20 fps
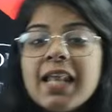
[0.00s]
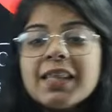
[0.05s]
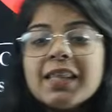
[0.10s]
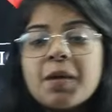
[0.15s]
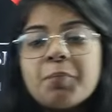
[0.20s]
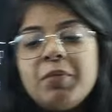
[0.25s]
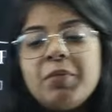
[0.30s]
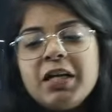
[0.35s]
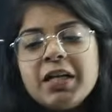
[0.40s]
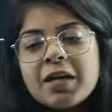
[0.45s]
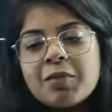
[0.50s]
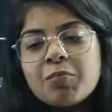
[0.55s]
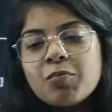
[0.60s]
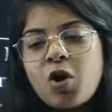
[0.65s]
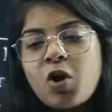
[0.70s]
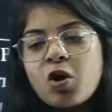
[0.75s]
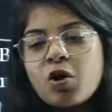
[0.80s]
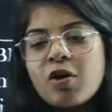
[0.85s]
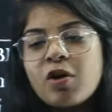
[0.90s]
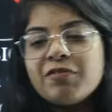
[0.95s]
the building
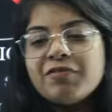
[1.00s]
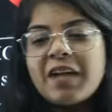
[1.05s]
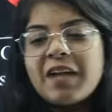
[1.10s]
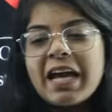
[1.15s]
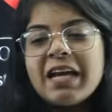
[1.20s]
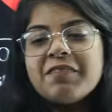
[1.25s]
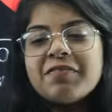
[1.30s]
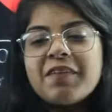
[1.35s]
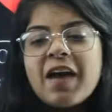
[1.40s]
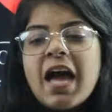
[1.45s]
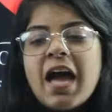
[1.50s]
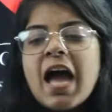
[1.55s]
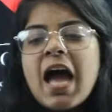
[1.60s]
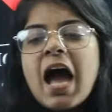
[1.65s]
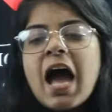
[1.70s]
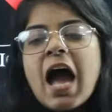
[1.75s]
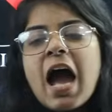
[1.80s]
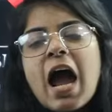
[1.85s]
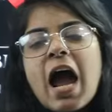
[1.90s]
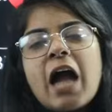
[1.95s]
block of life,
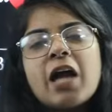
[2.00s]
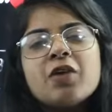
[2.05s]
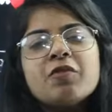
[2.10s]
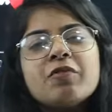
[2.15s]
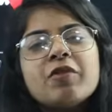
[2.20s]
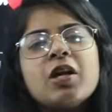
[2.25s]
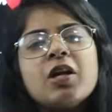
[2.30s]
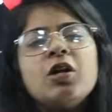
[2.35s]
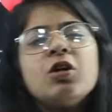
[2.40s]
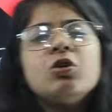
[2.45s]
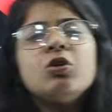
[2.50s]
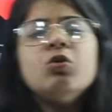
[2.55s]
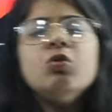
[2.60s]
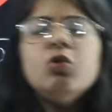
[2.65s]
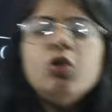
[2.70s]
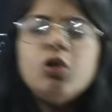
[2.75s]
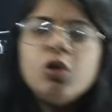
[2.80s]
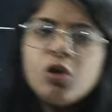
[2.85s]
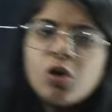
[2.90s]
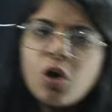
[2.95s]
and
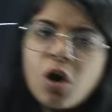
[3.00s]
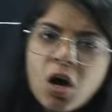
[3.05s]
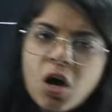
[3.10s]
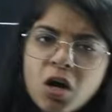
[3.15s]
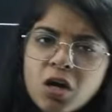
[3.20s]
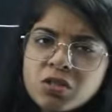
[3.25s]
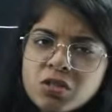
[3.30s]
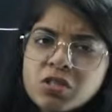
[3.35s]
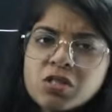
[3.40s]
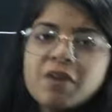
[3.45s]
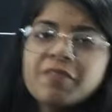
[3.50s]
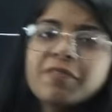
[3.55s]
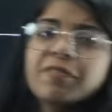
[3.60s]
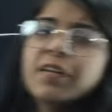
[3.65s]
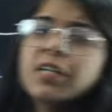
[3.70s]
we'll